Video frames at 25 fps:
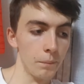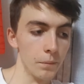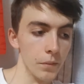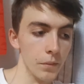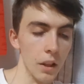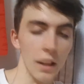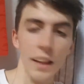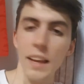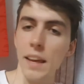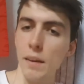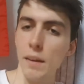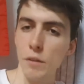or
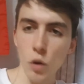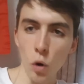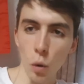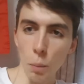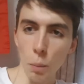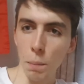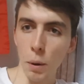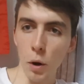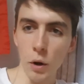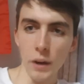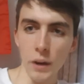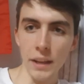like, my
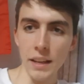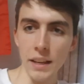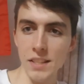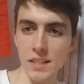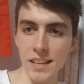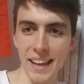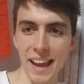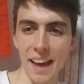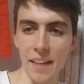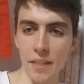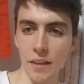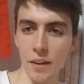favorite
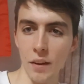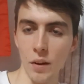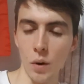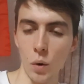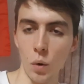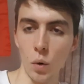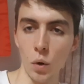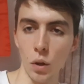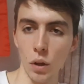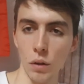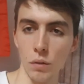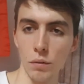example of this
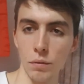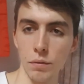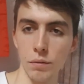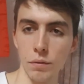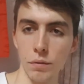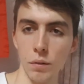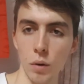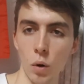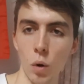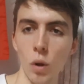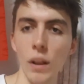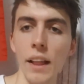is,
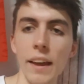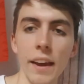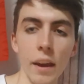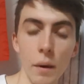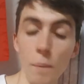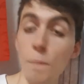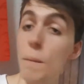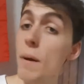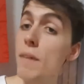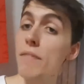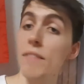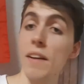
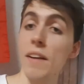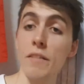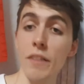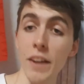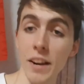like, my